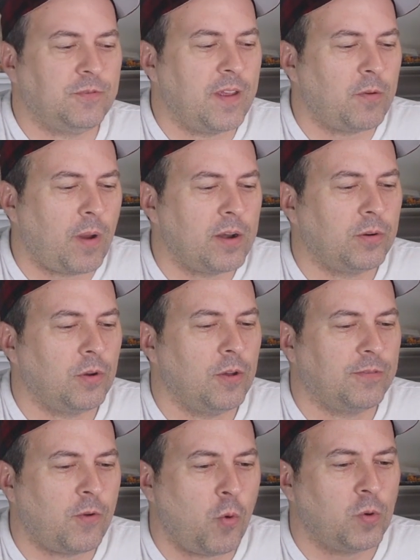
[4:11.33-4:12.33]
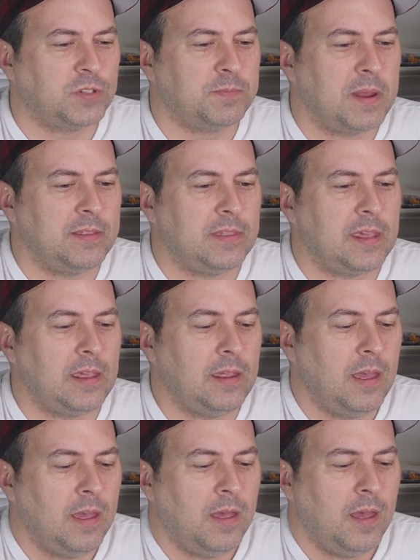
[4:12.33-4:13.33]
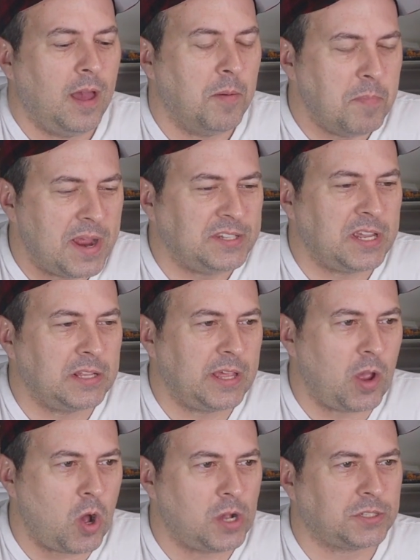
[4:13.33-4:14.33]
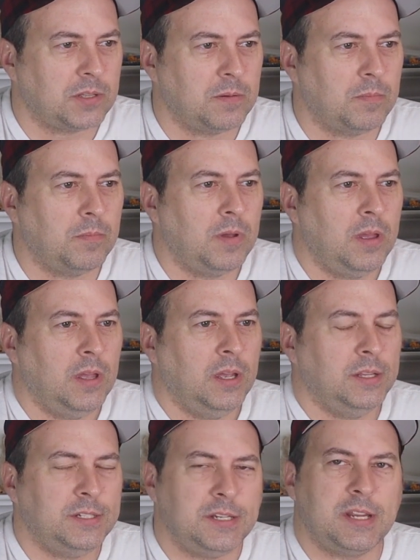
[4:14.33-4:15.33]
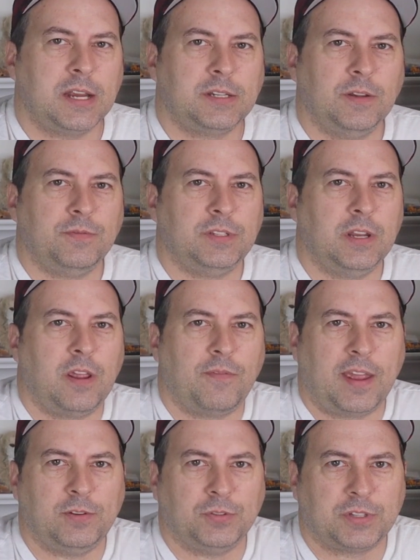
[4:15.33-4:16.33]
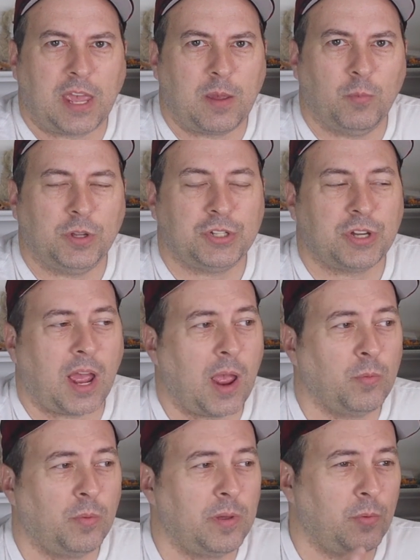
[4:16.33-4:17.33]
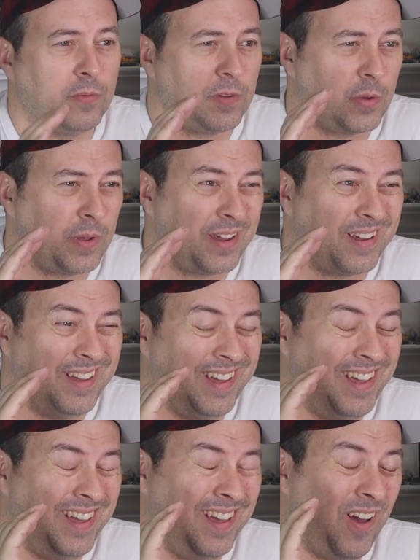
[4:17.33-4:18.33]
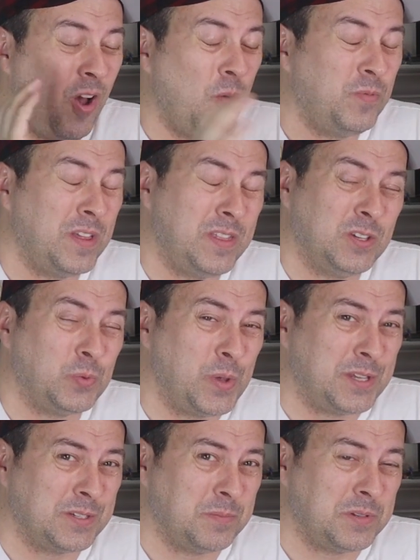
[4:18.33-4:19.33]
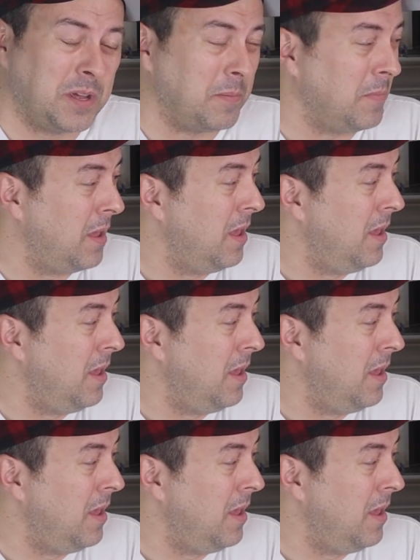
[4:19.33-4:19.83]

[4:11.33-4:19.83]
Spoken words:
Van Ryder, of course, made the amazingly awesome Detective City of Angels game, which I will be reviewing hopefully this week sometime.